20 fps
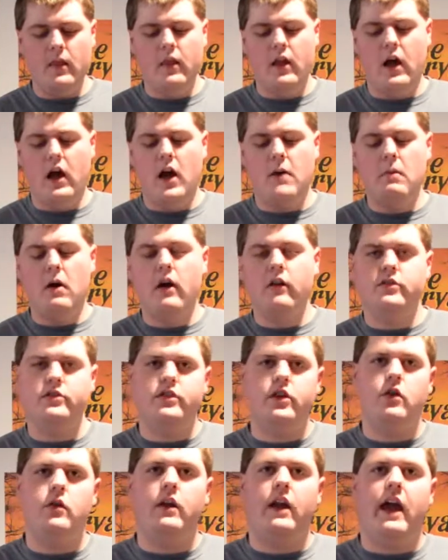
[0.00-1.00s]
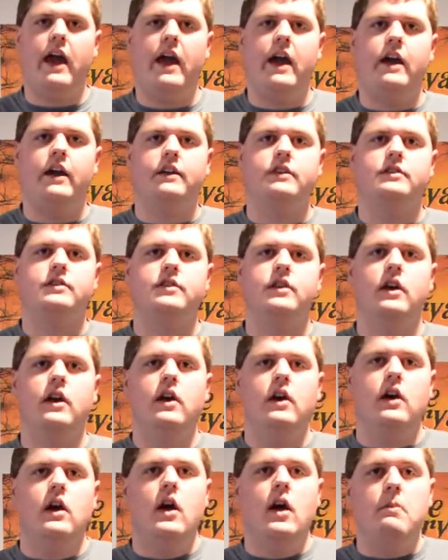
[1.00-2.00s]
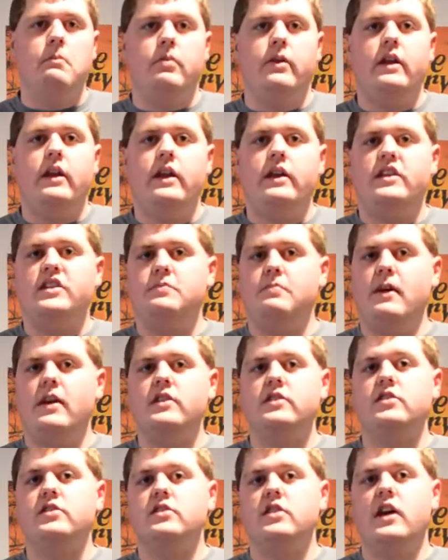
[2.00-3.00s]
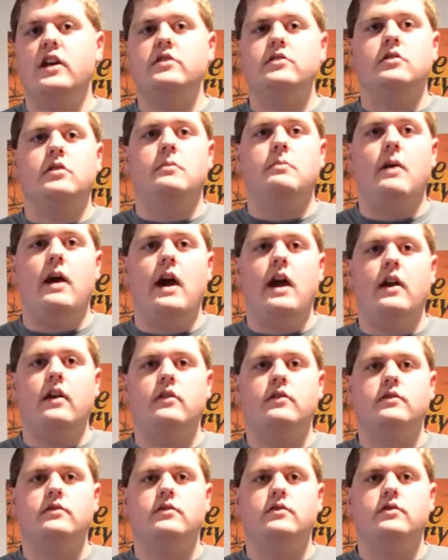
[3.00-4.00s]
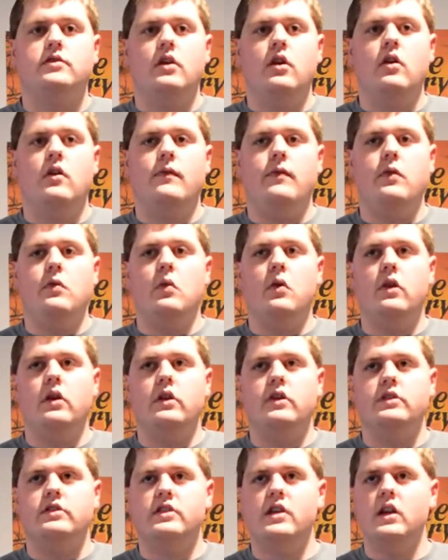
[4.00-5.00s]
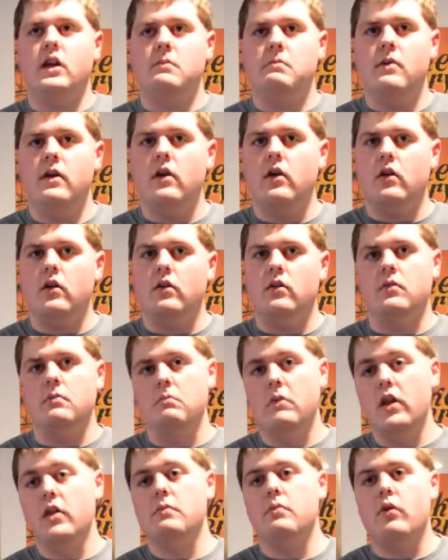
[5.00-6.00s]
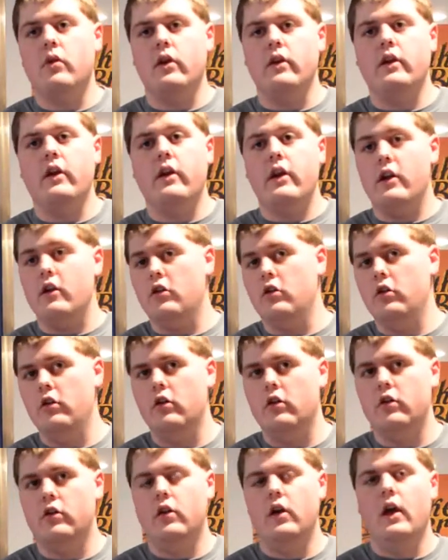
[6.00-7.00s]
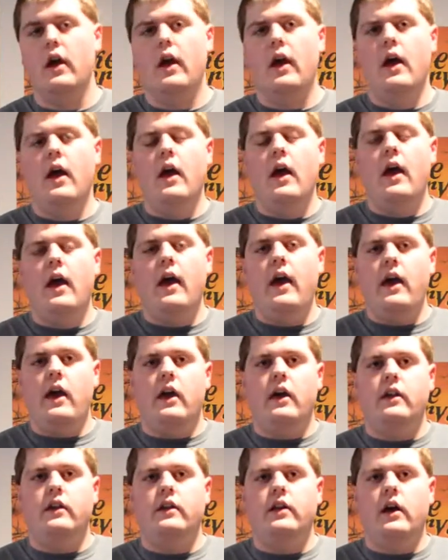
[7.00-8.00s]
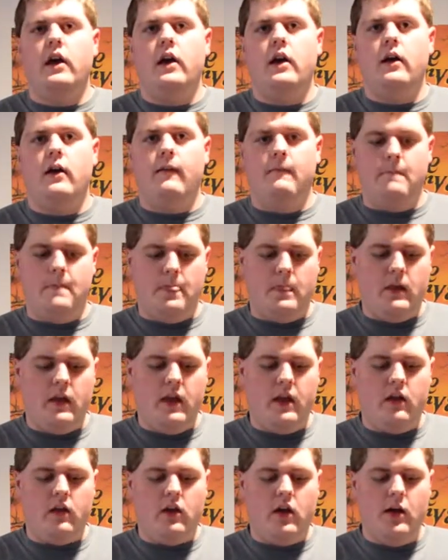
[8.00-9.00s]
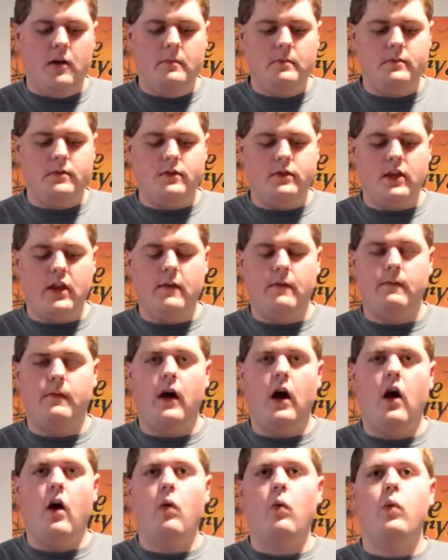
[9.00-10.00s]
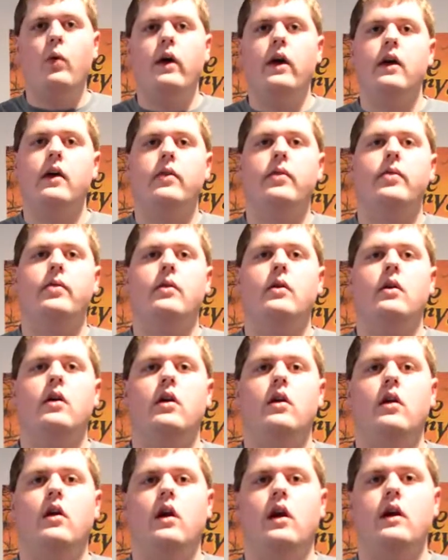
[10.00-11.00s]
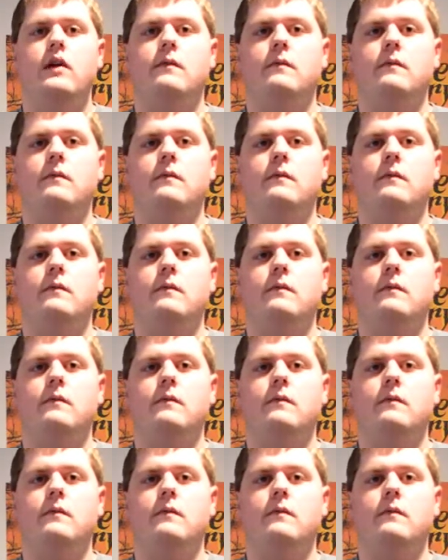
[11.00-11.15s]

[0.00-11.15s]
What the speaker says: Also, it has plenty of expansion slots on the back, so if you wanted to stick a bigger motherboard in there, he could. And it comes default with a